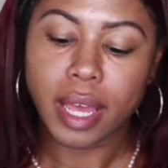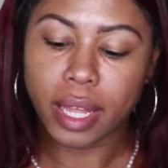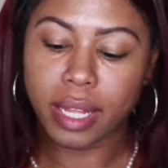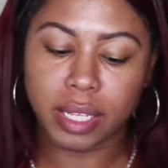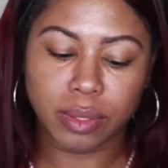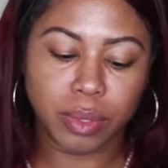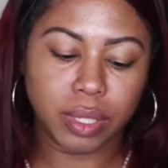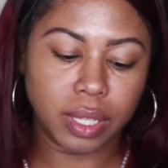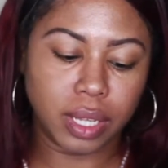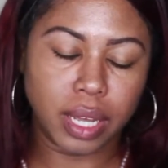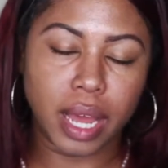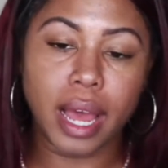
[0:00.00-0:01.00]
And that's one
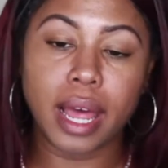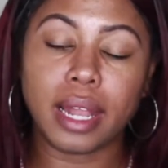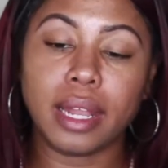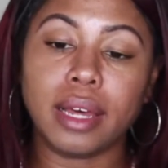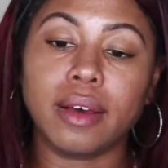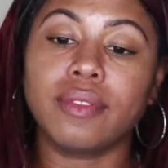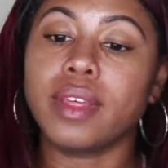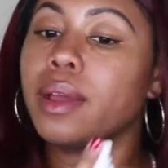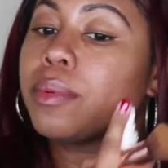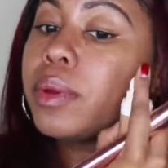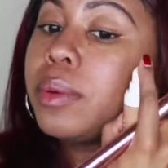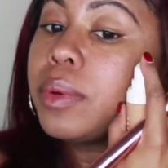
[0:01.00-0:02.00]
thing I love
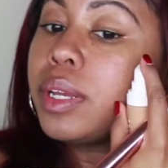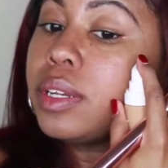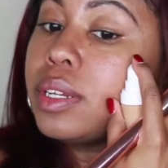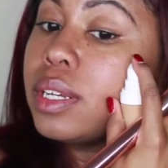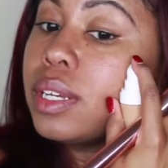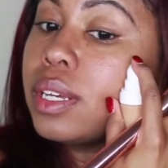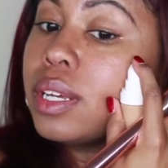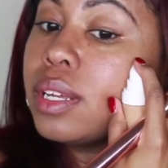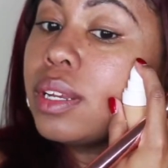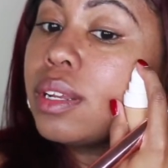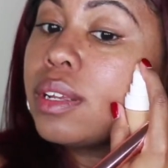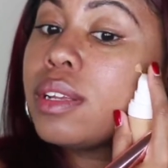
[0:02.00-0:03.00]
that Riri
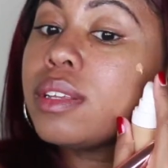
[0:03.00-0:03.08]
did,